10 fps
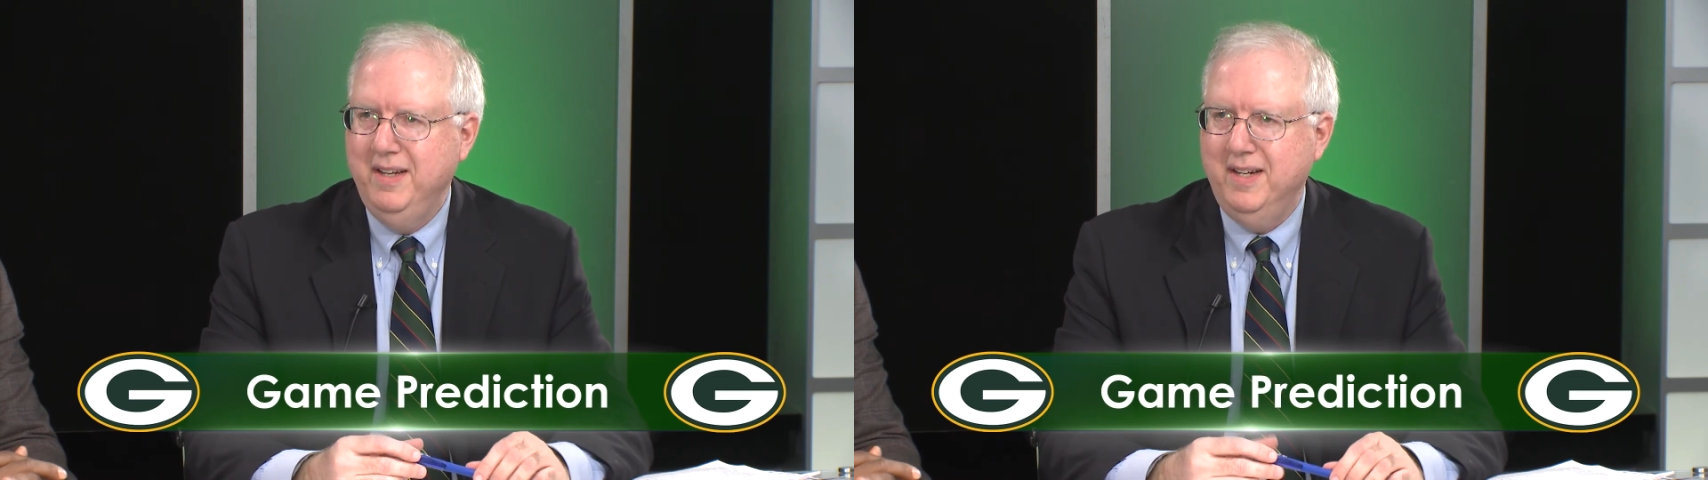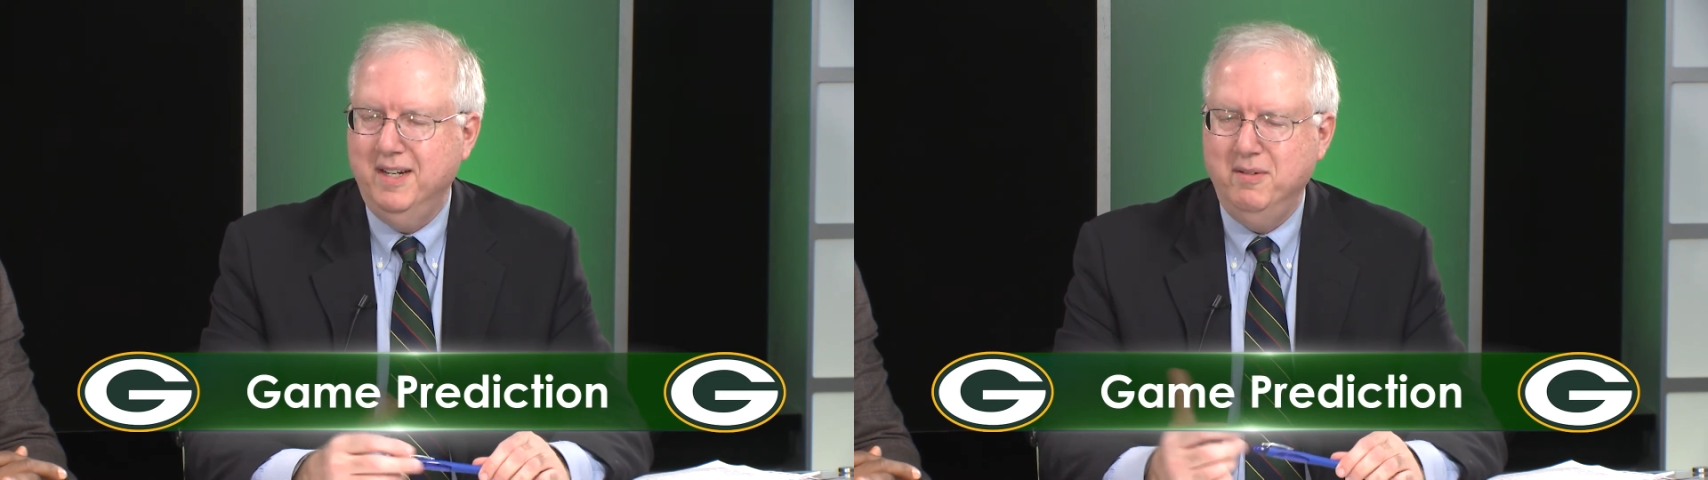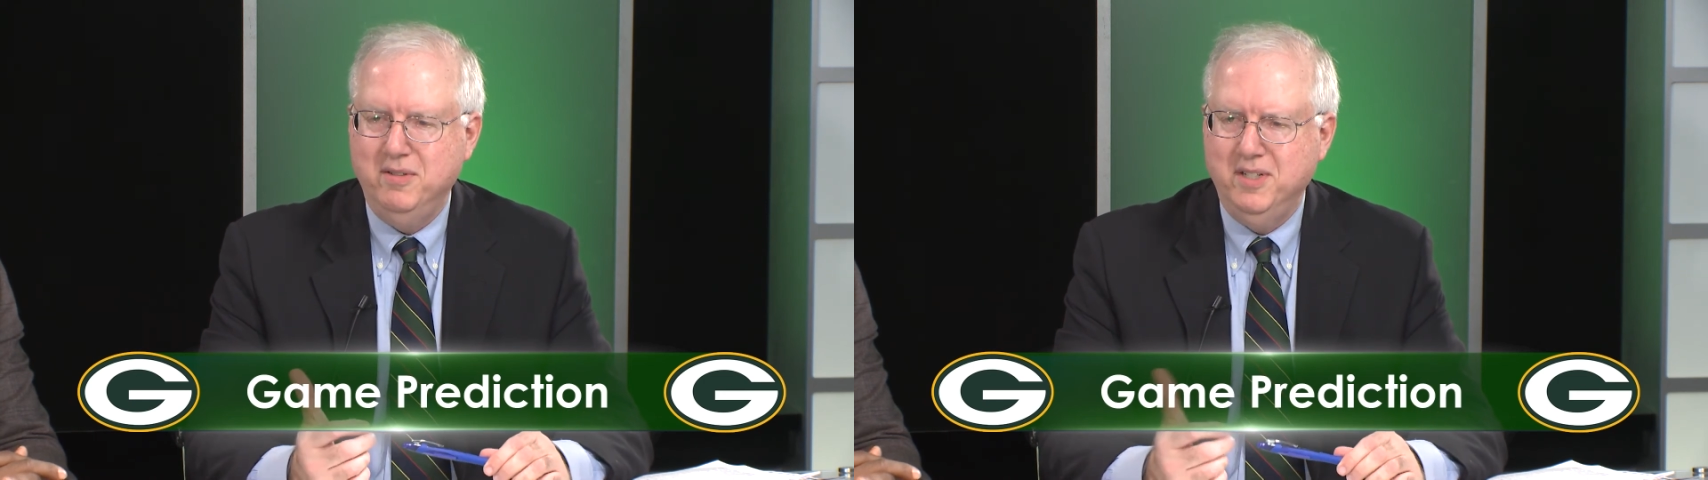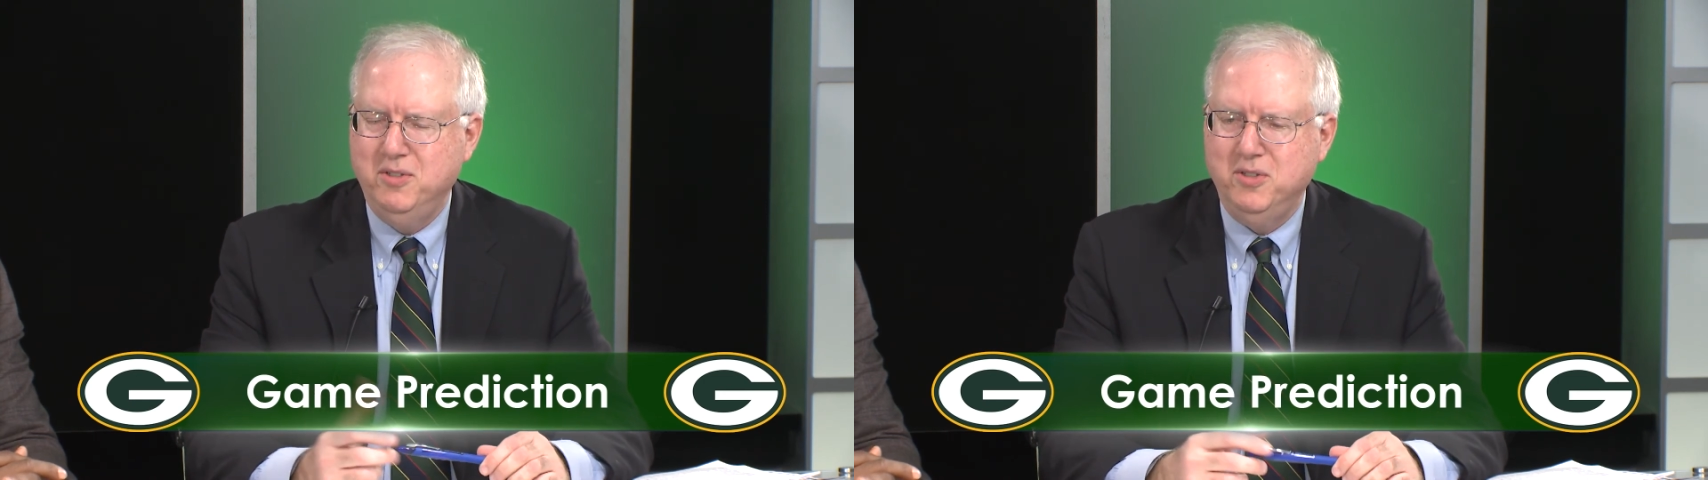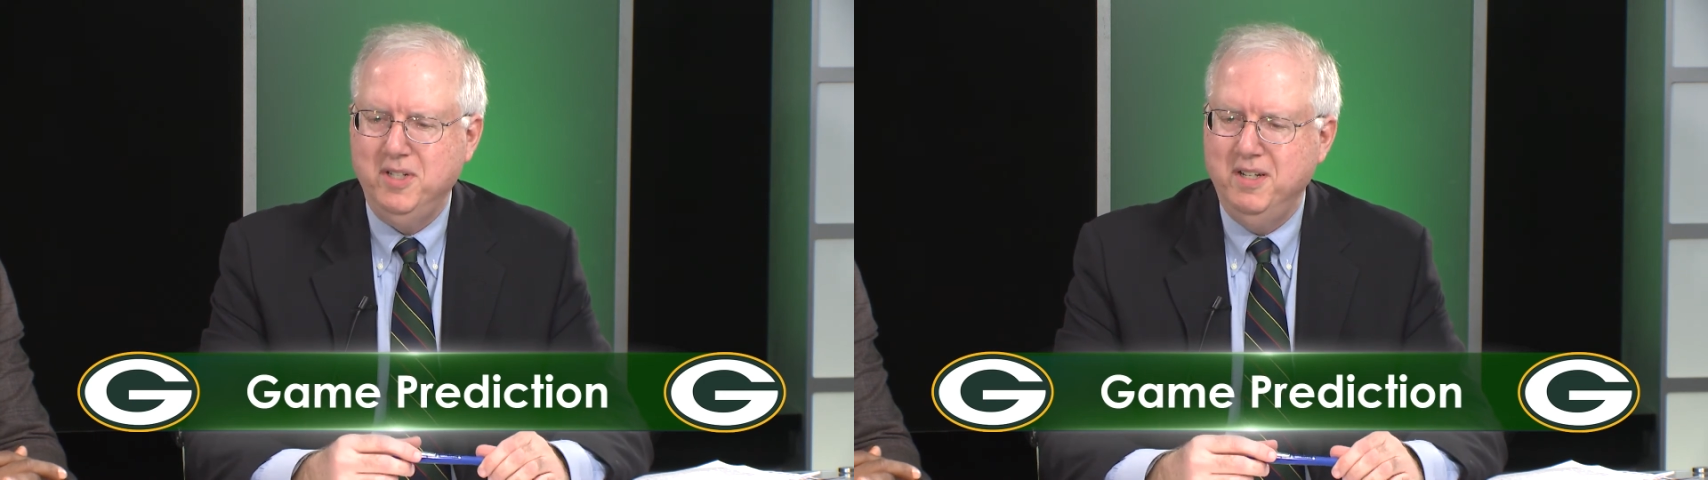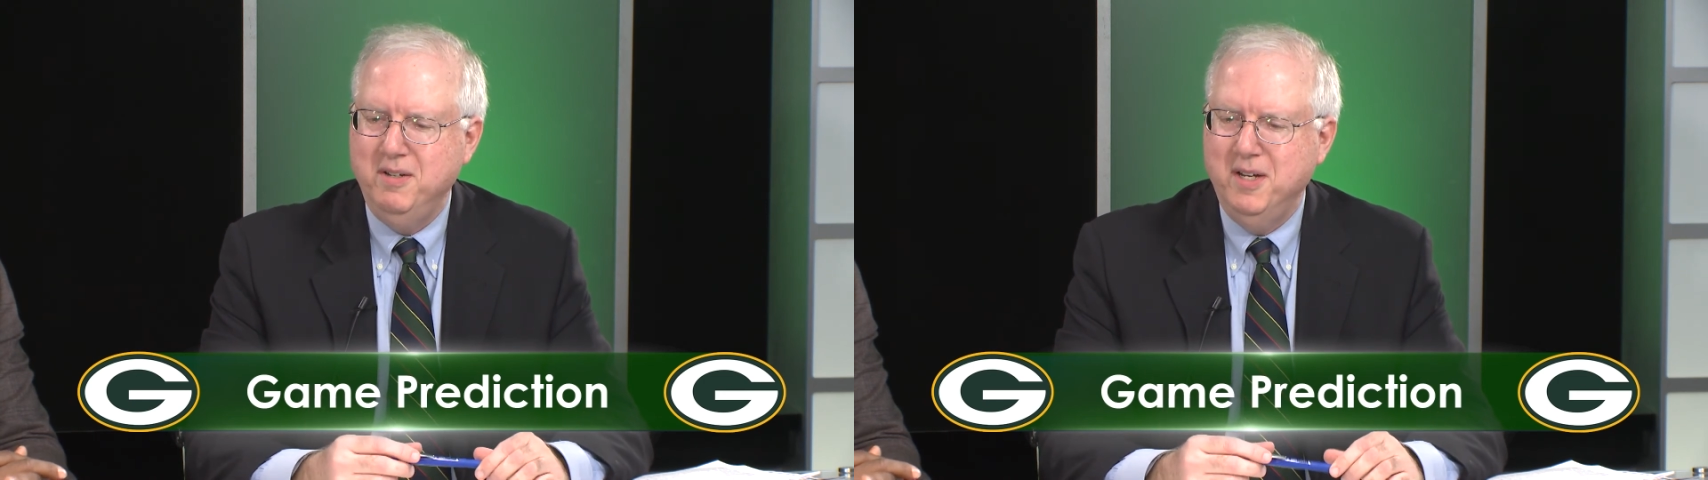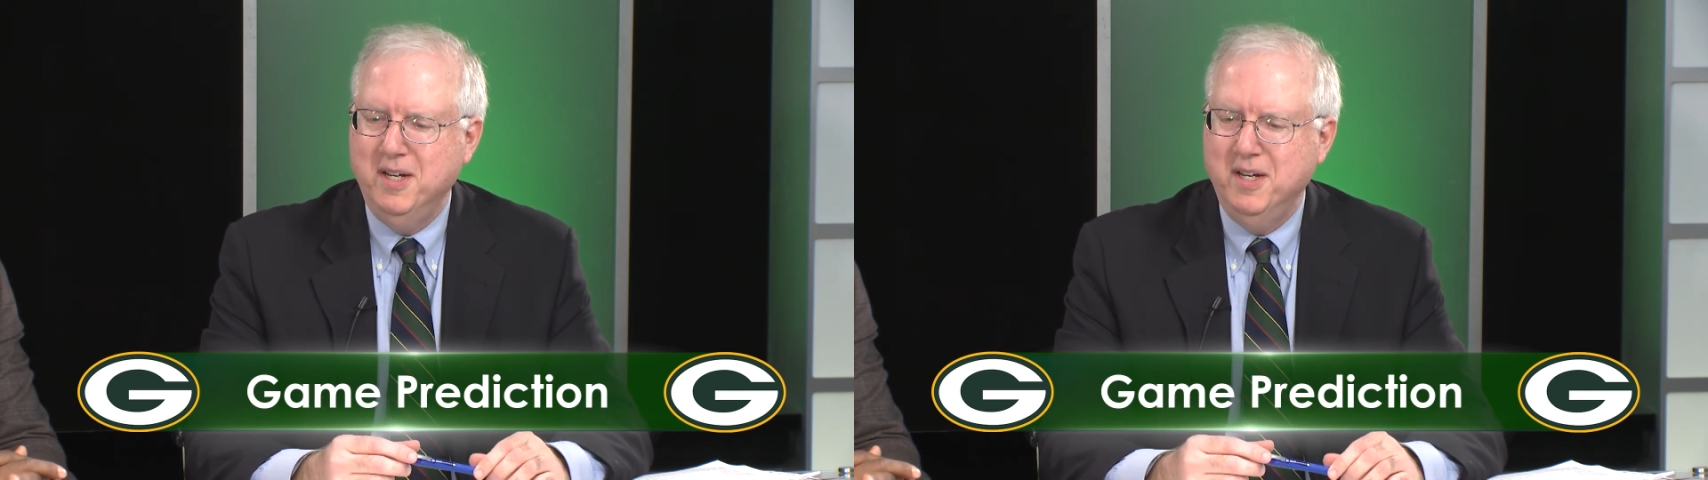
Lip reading: It's interesting.